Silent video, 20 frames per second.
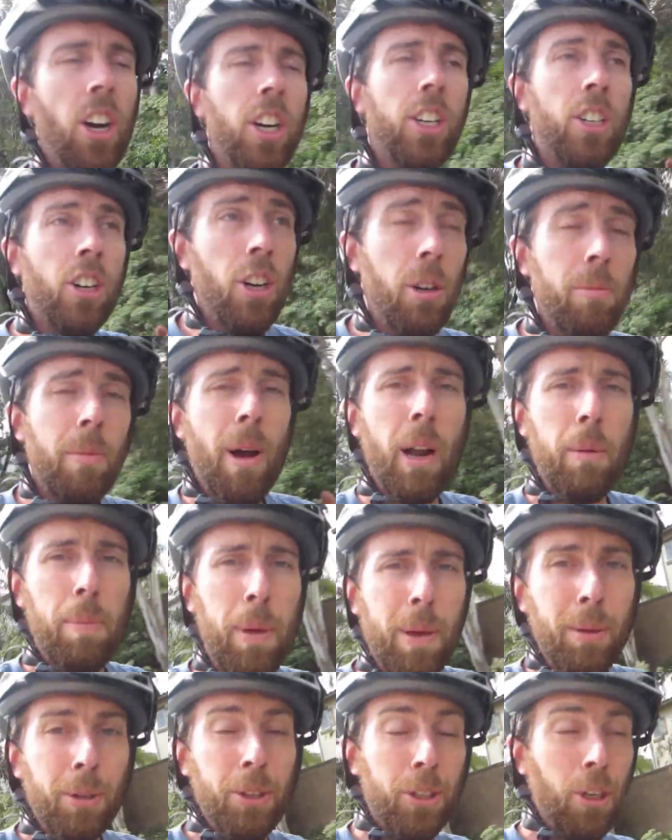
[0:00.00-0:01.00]
a good amount of
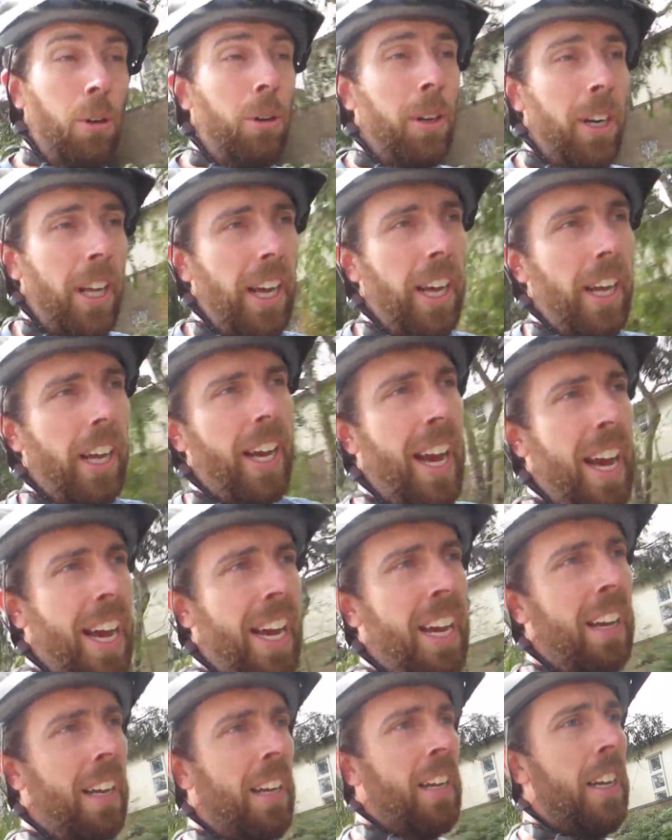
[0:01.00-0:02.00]
people doing it.
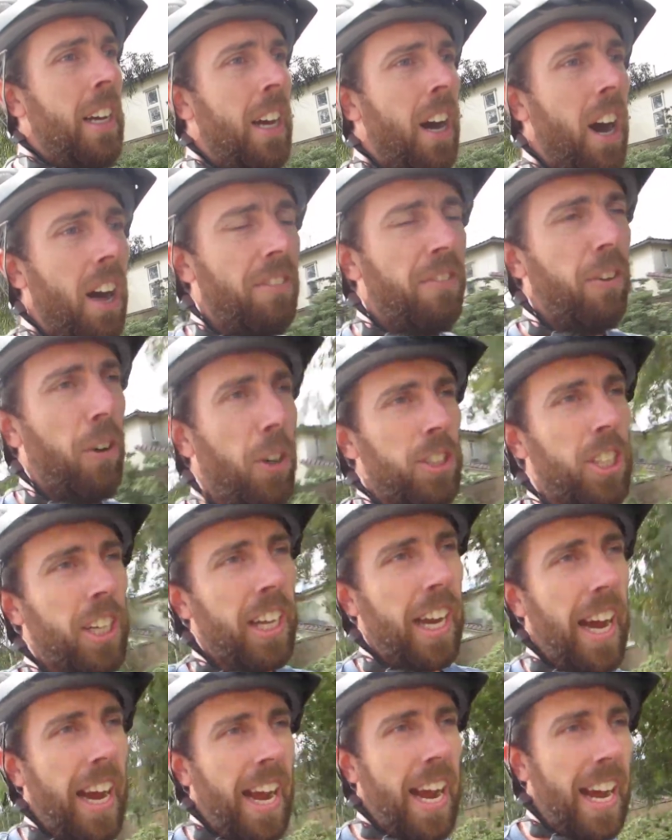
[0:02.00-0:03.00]
Unfortunately,
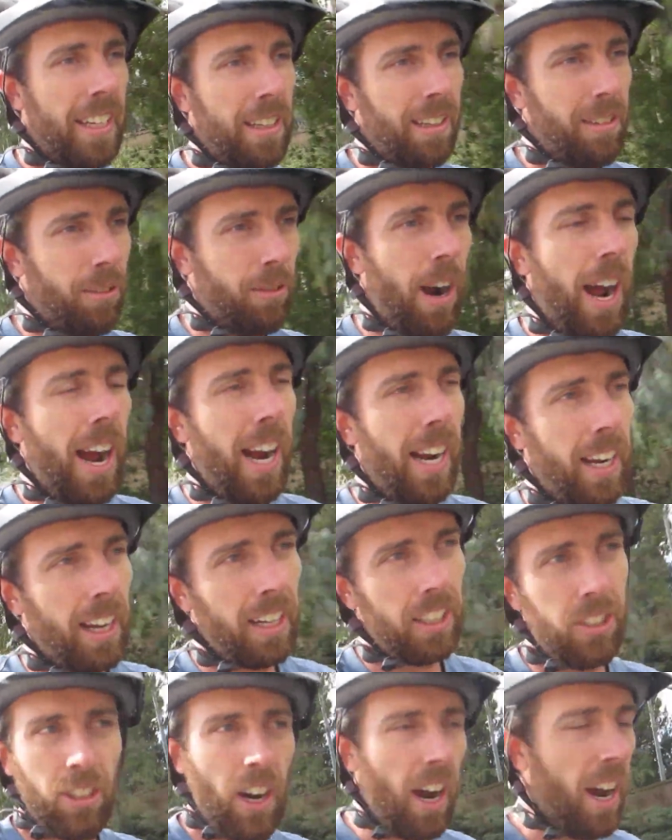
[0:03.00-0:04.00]
I had to
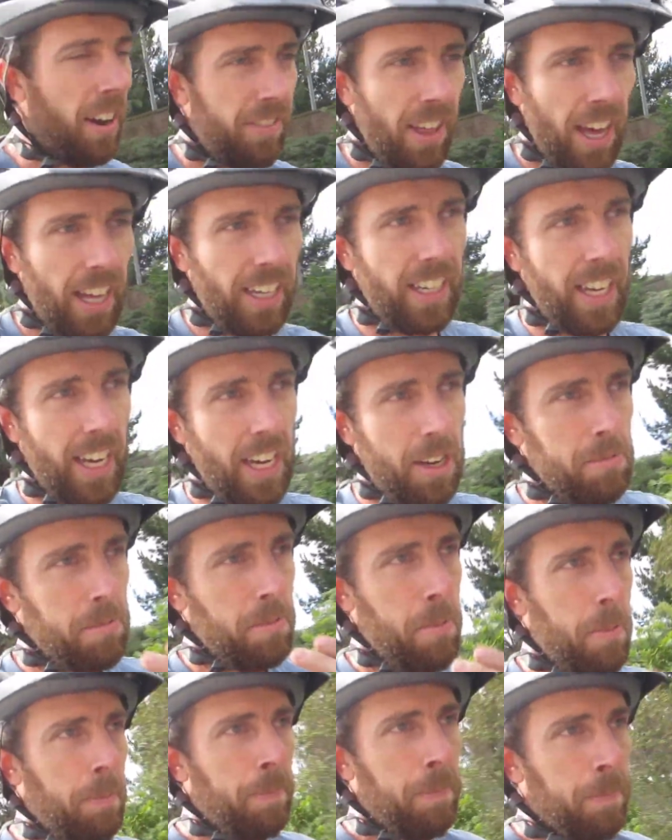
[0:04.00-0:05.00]
drive that day,
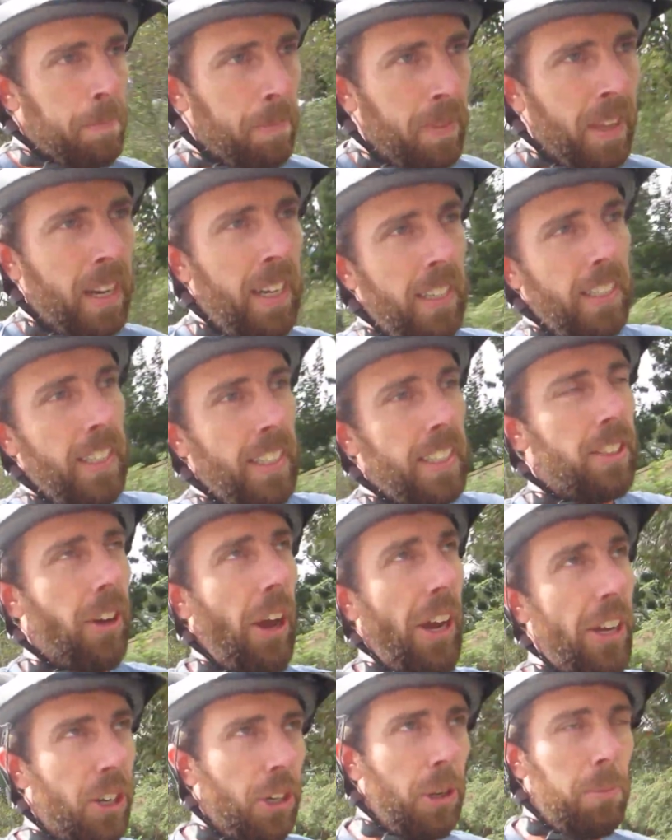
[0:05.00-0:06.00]
so
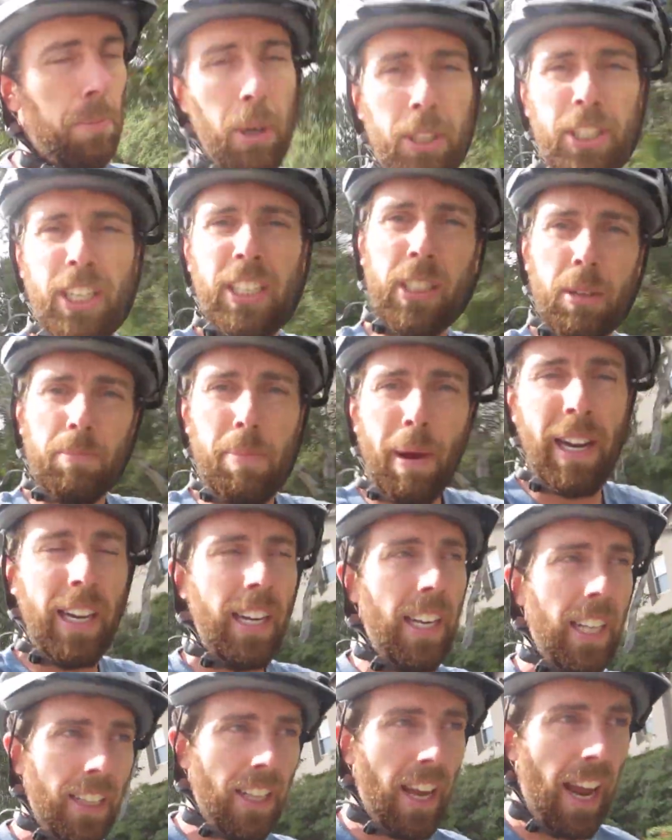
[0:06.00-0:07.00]
I couldn't participate
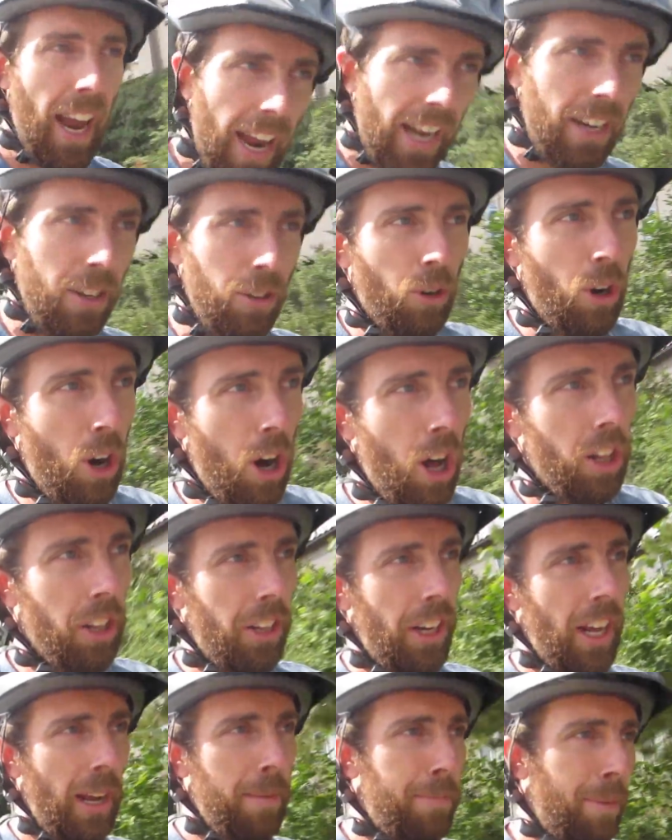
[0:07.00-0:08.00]
in the annual
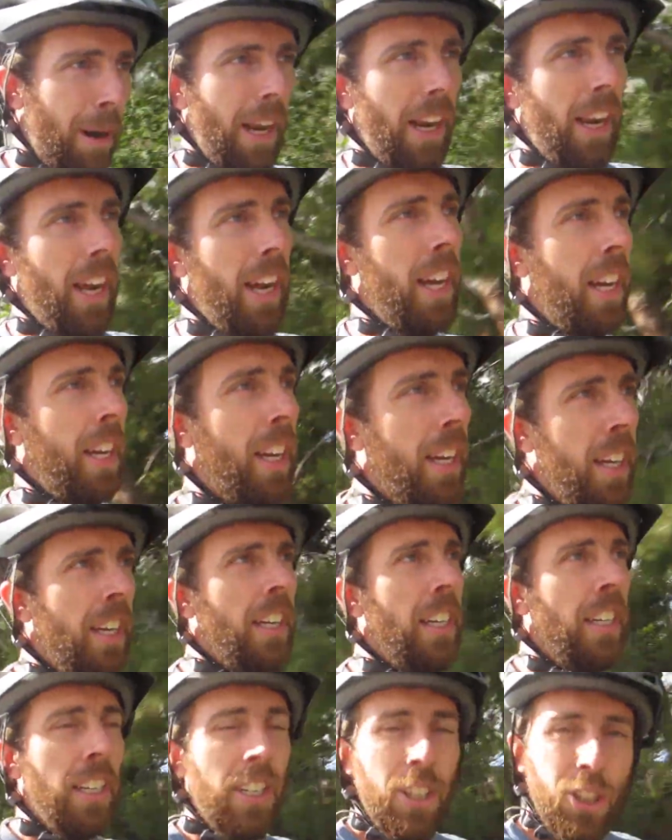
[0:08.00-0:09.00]
holiday, but
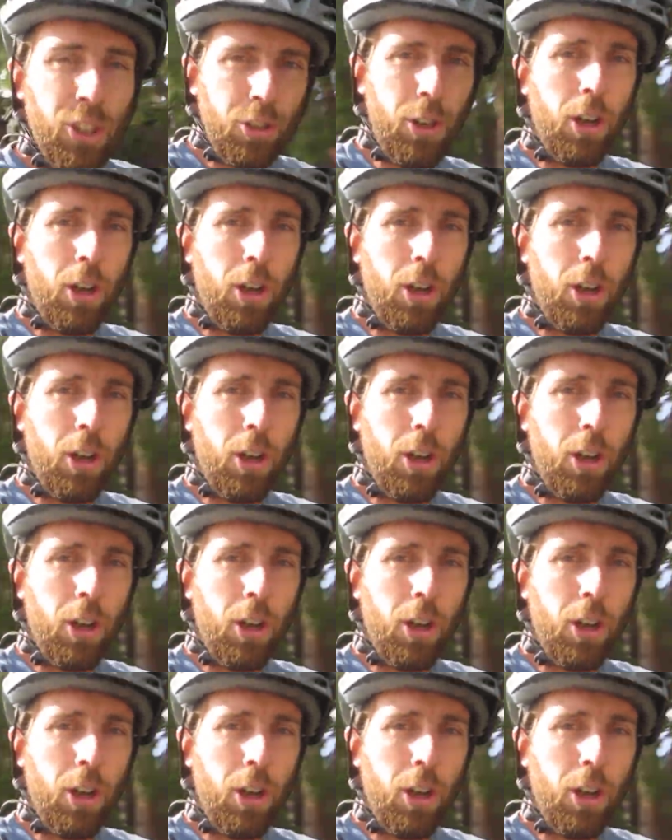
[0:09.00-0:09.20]
you